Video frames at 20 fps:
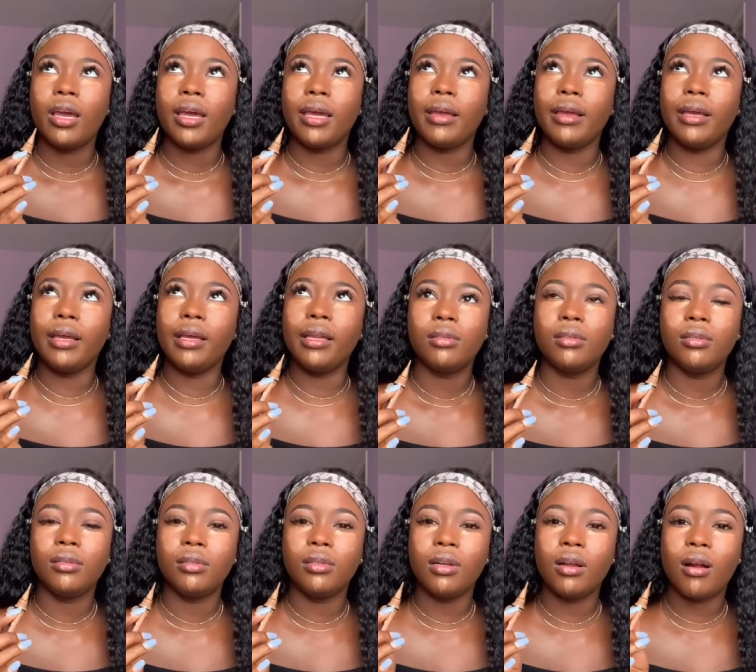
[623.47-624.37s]
in
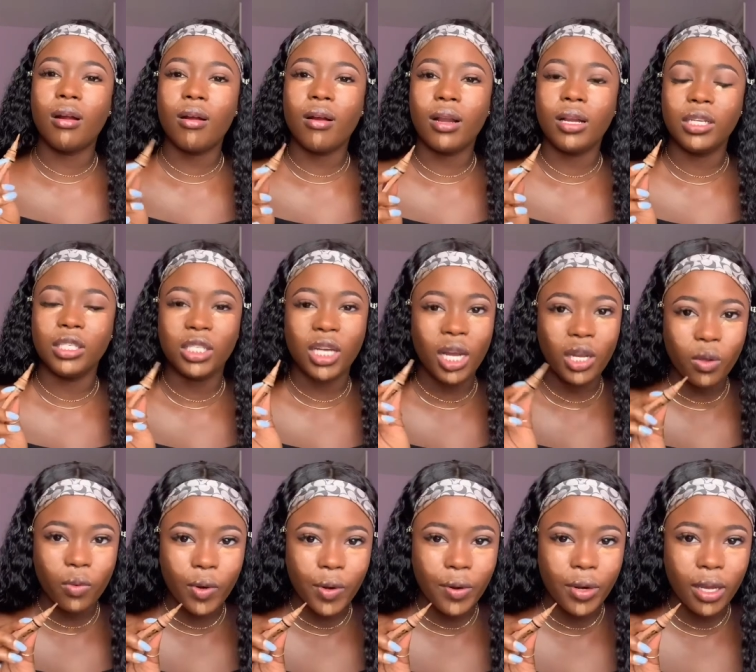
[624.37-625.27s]
early
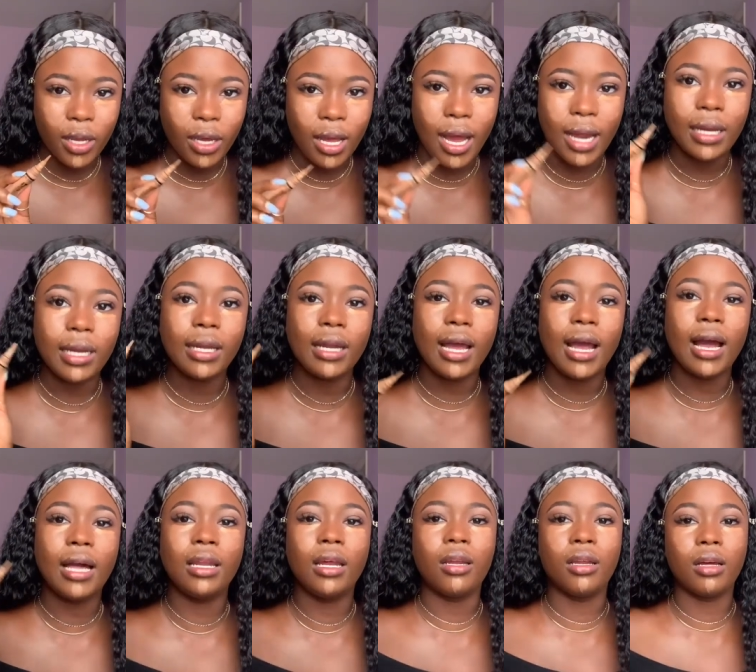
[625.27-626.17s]
January, and then I
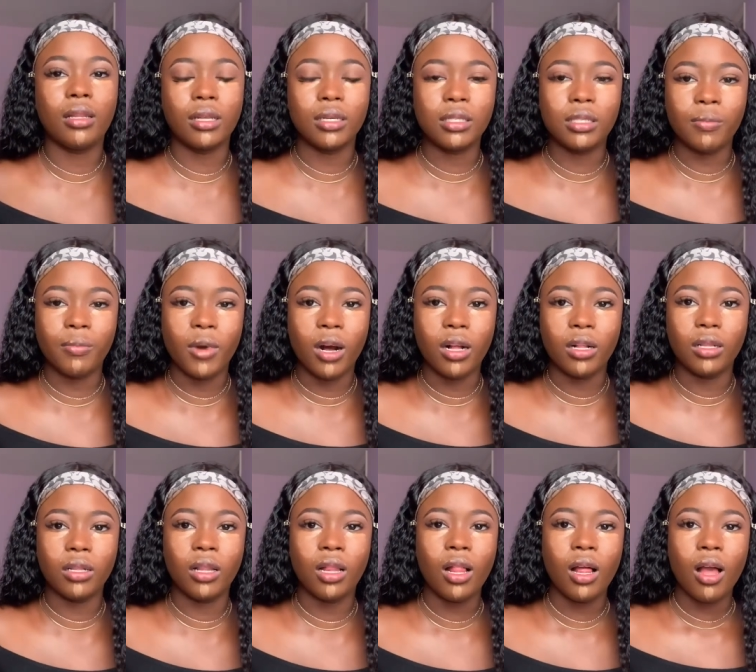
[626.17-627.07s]
had another small